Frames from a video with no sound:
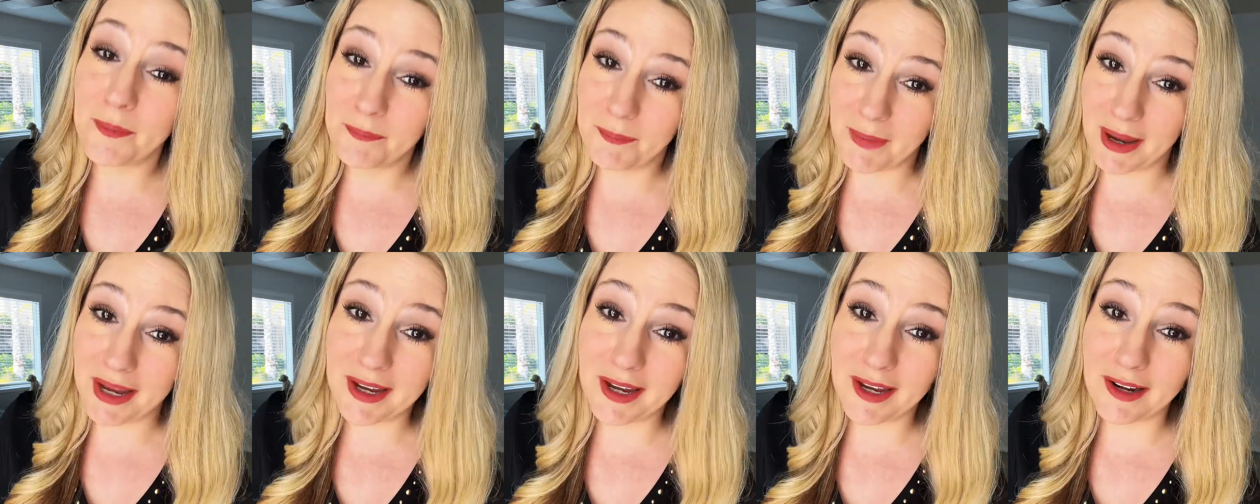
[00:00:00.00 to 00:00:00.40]

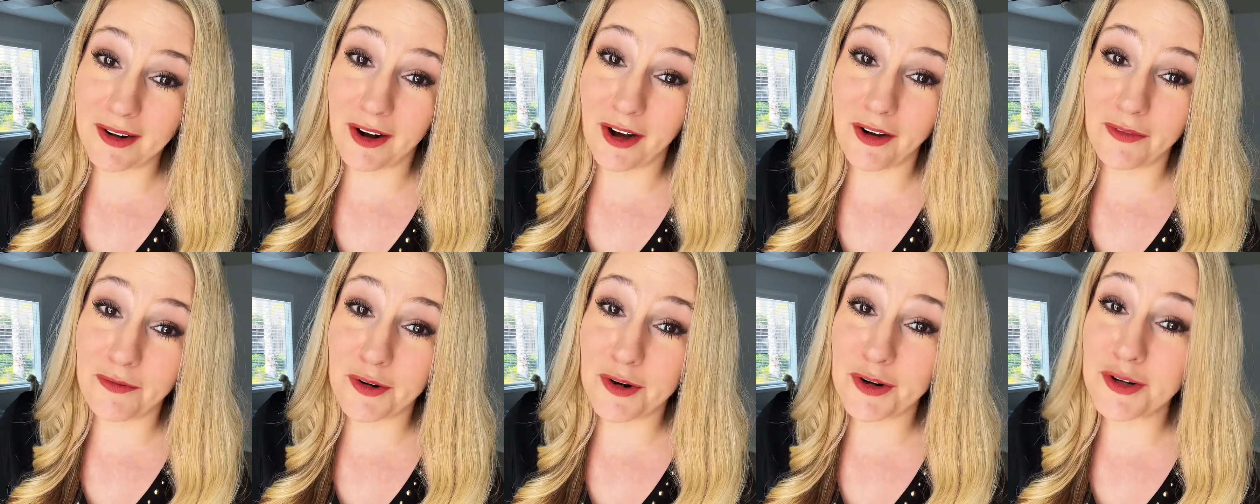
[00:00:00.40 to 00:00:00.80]
making
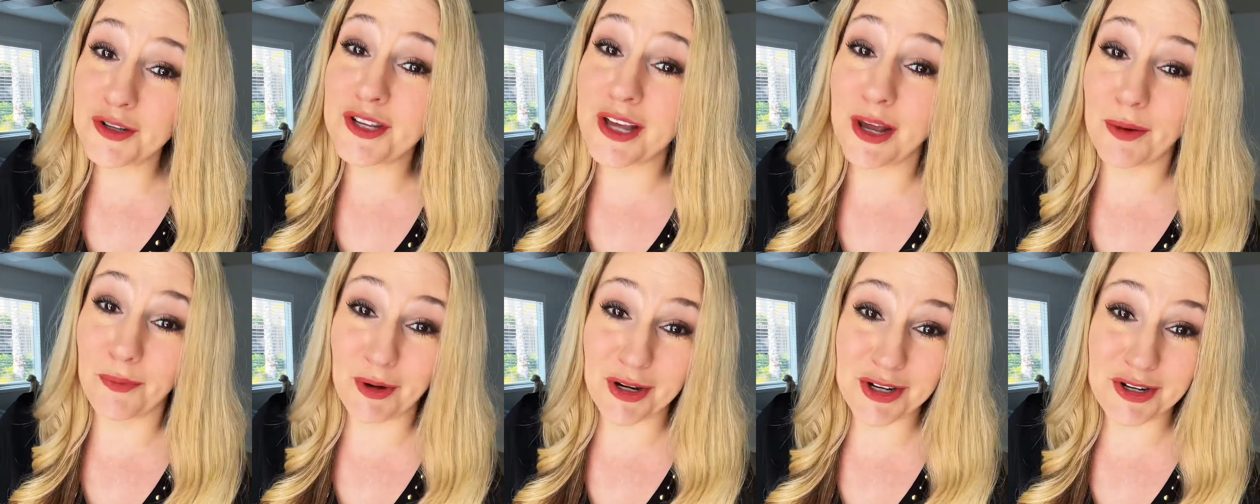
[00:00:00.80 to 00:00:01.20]

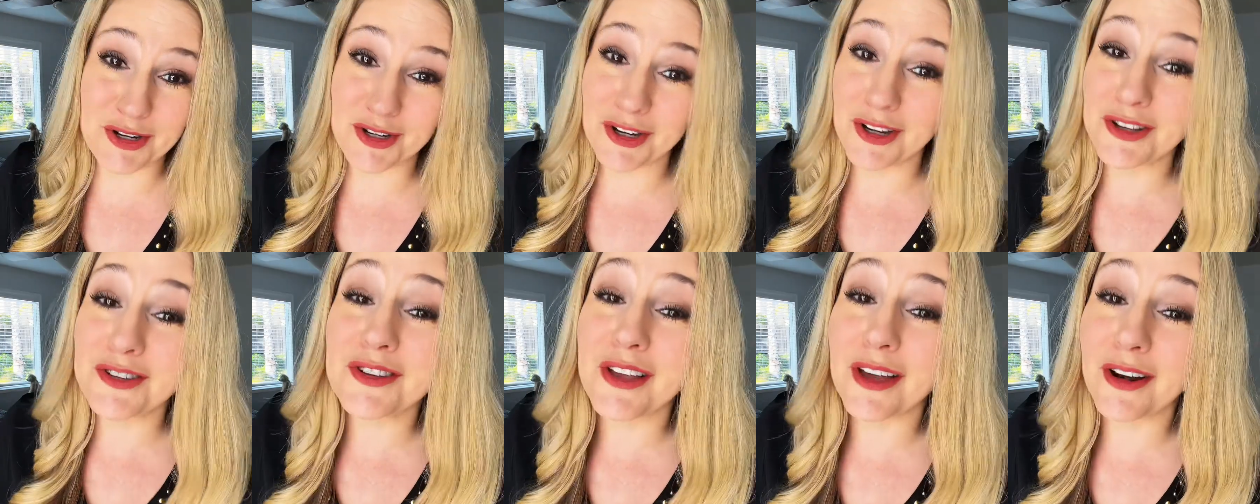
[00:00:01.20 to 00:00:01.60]
offers, and we
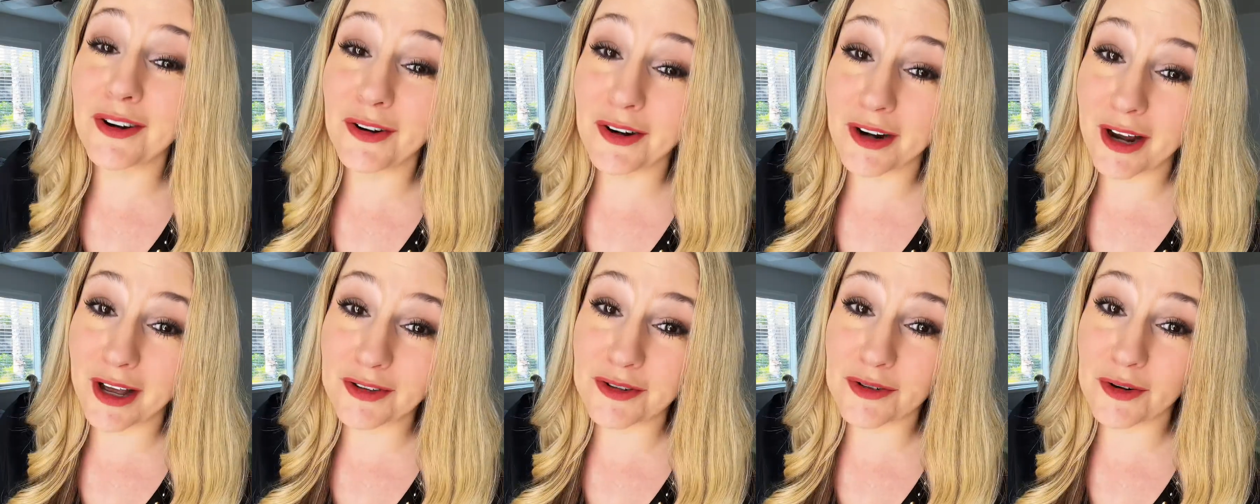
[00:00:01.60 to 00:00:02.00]
just
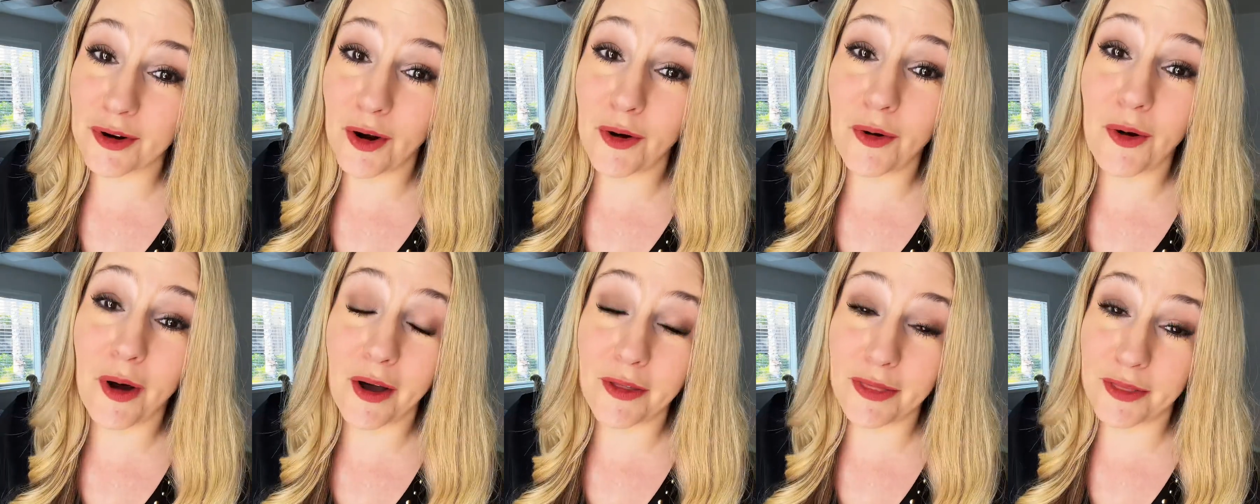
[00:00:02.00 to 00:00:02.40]
entered
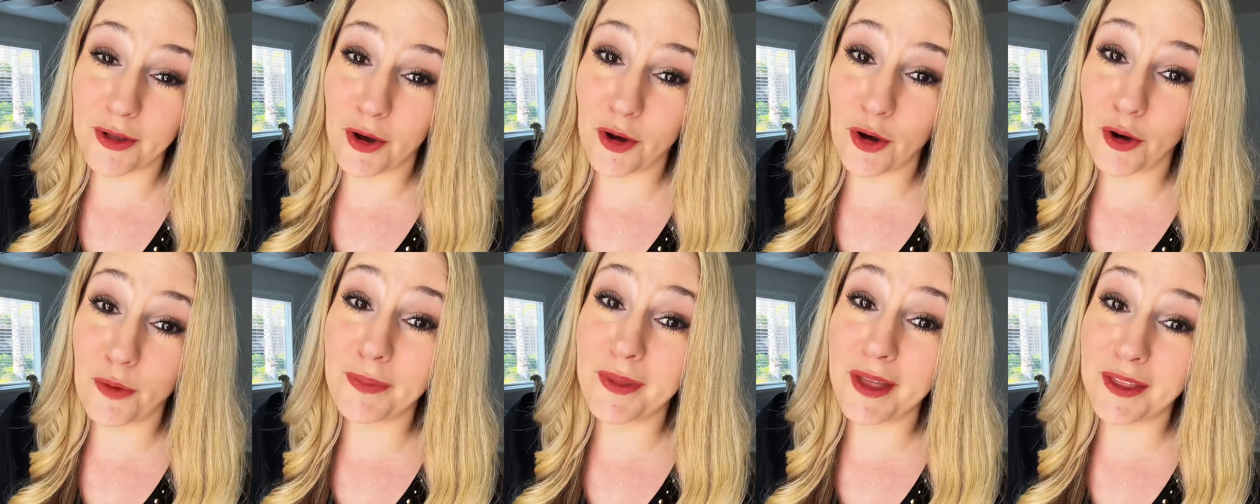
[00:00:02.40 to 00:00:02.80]
escrow on
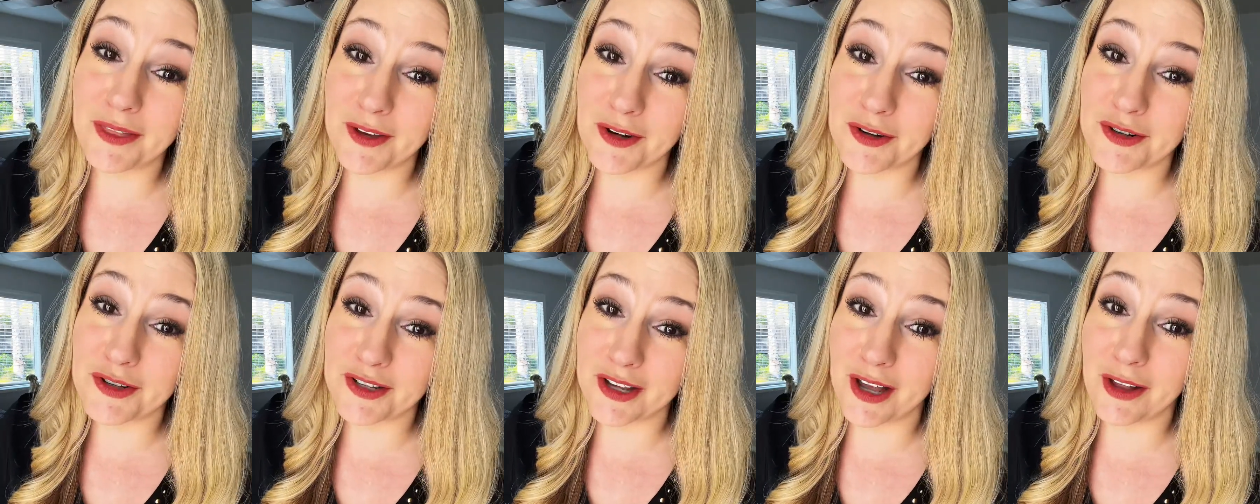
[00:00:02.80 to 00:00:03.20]
the home that
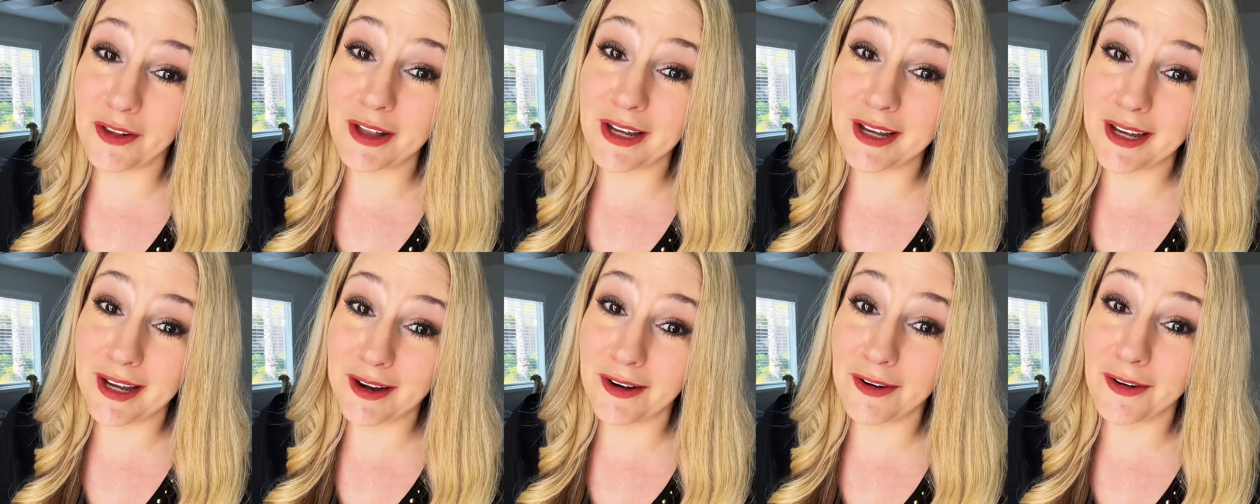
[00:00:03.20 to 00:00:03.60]
they're
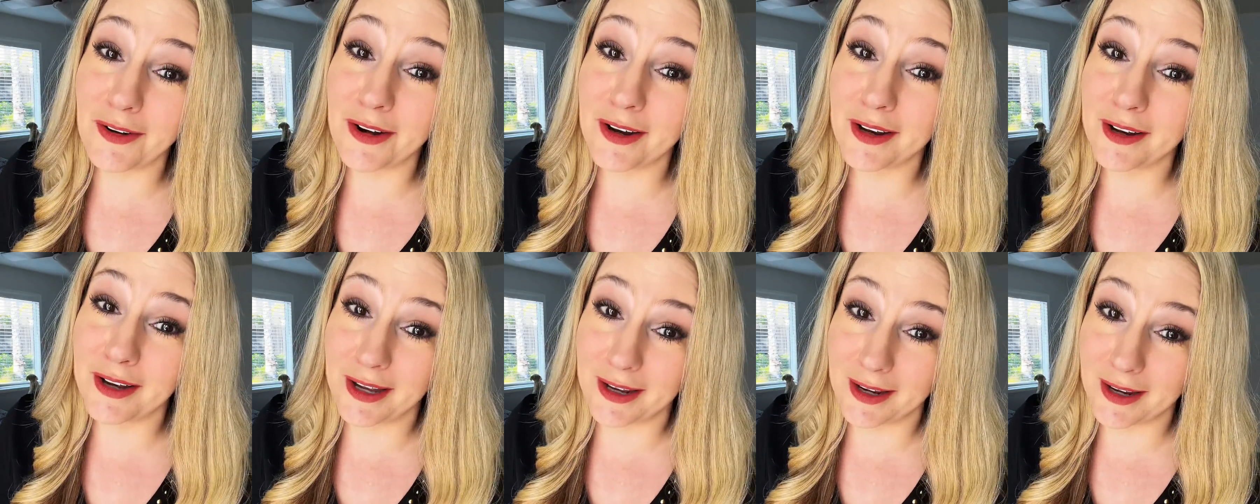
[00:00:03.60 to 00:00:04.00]
selling
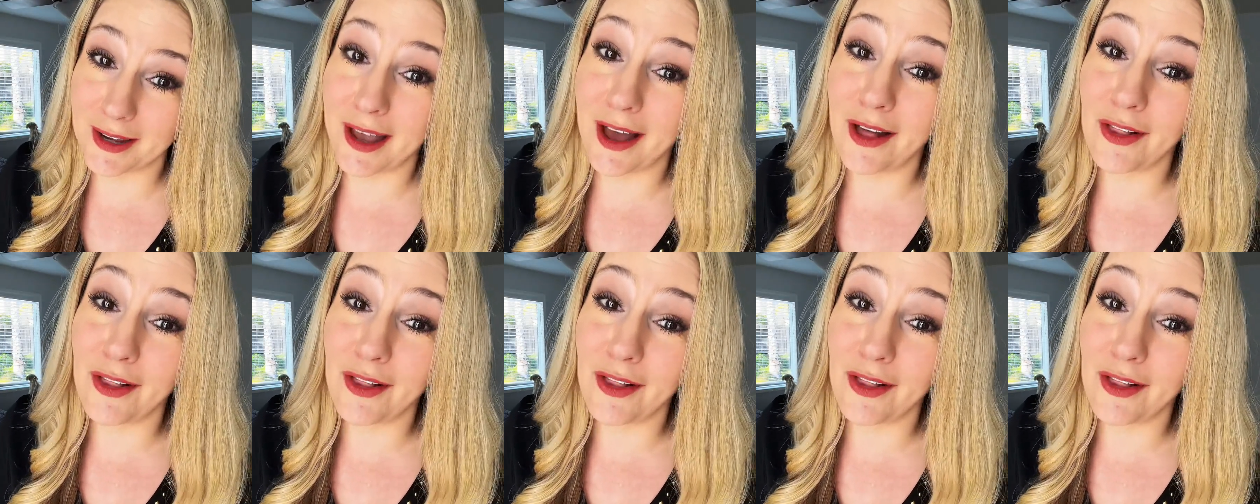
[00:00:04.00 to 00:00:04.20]
here in